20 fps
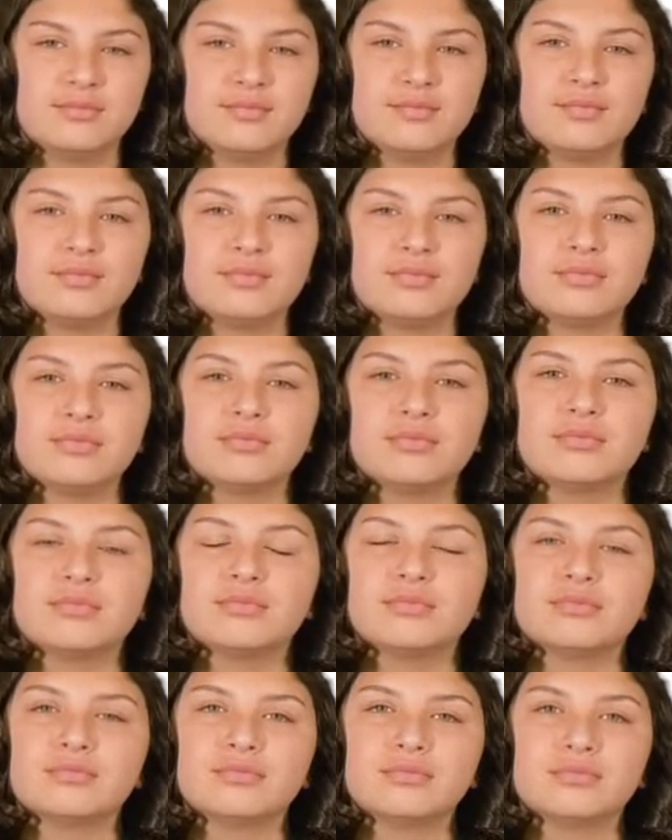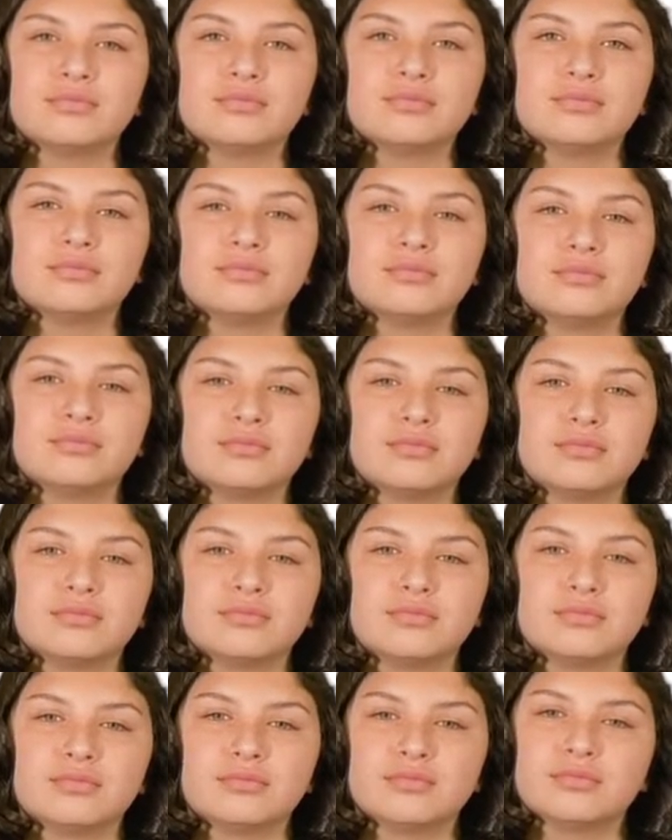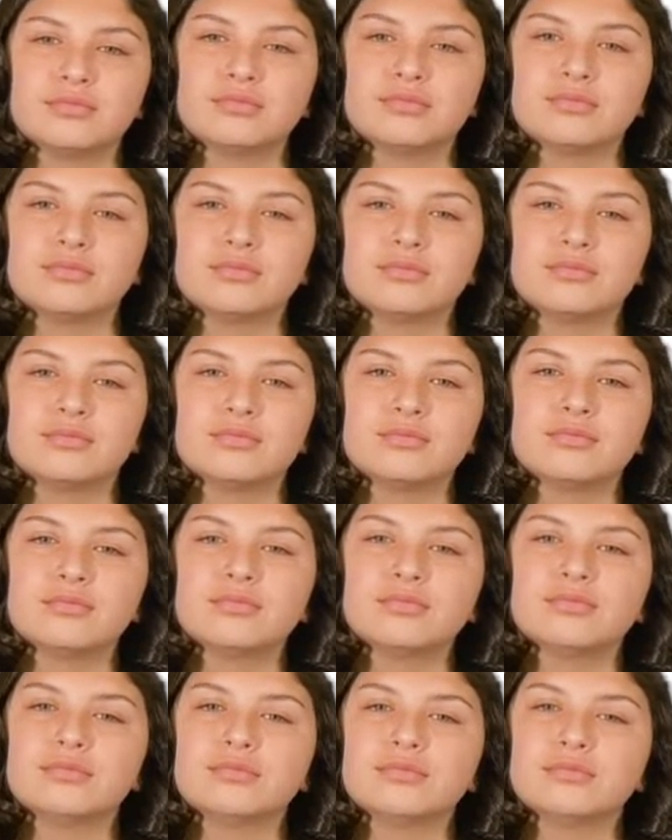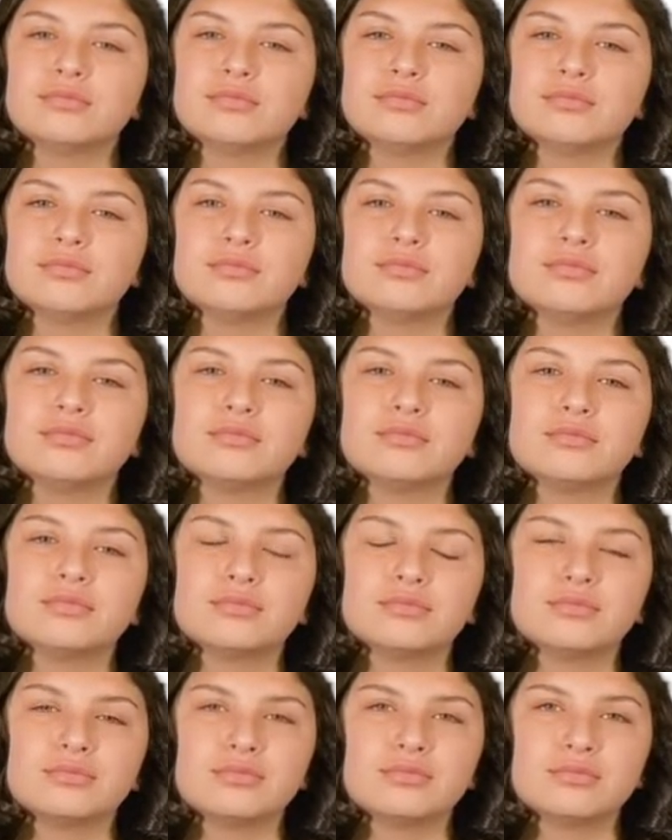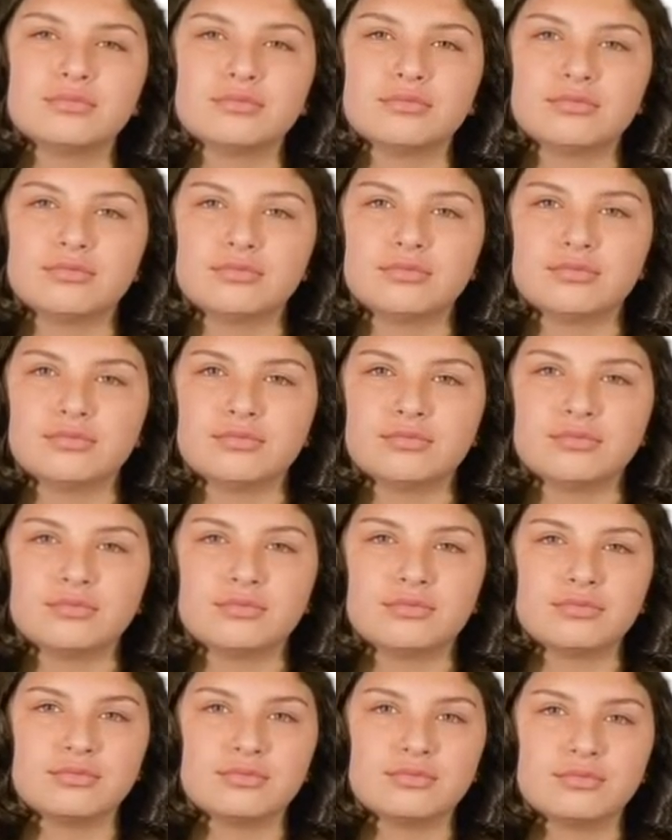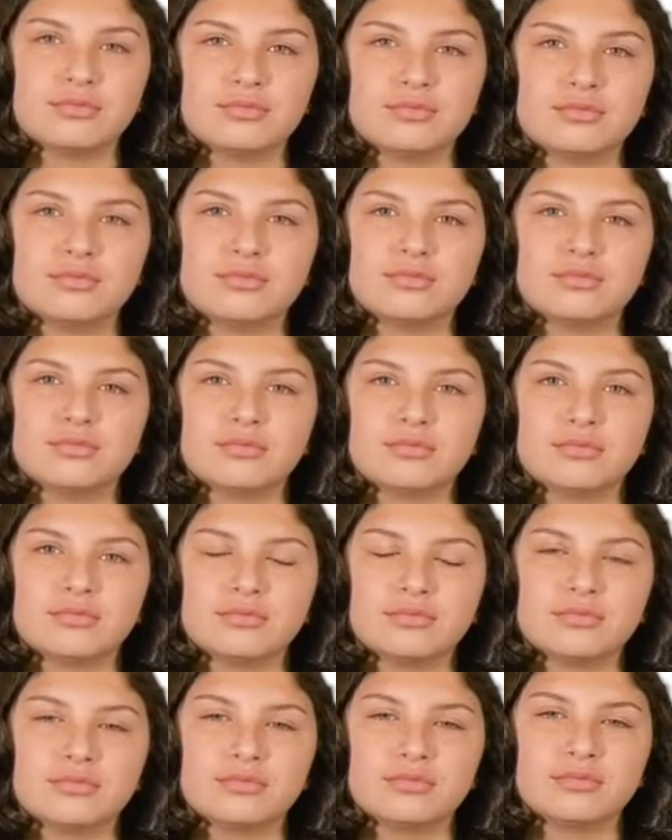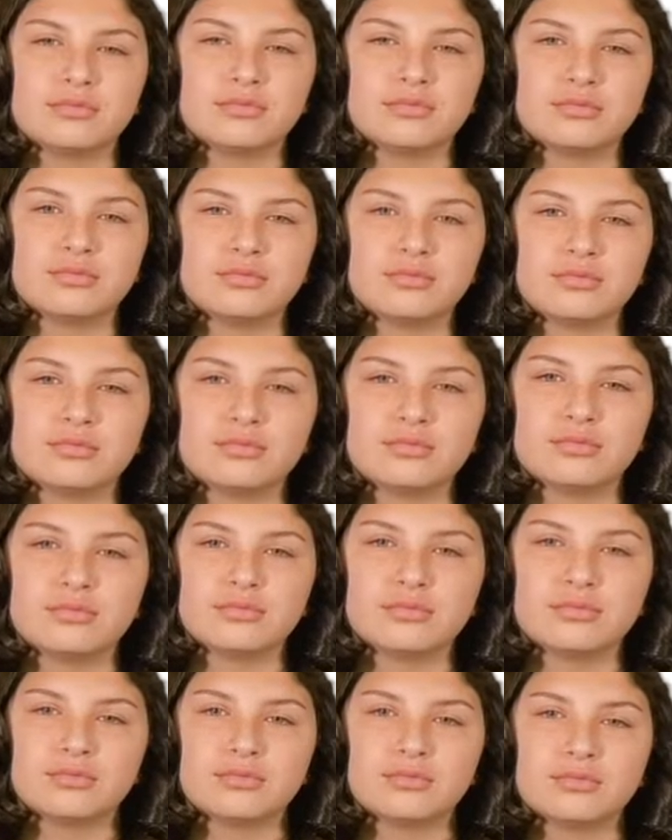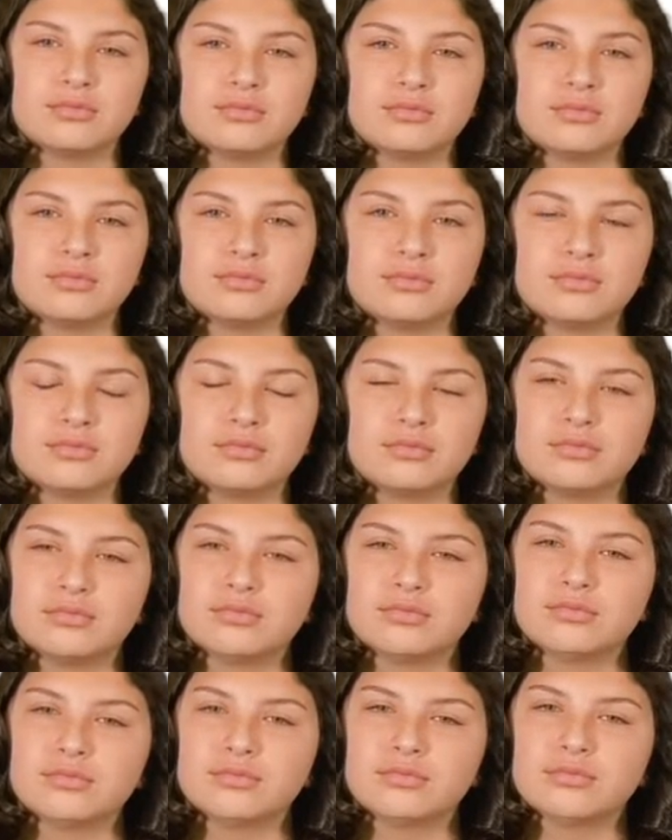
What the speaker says: The person shown says nothing.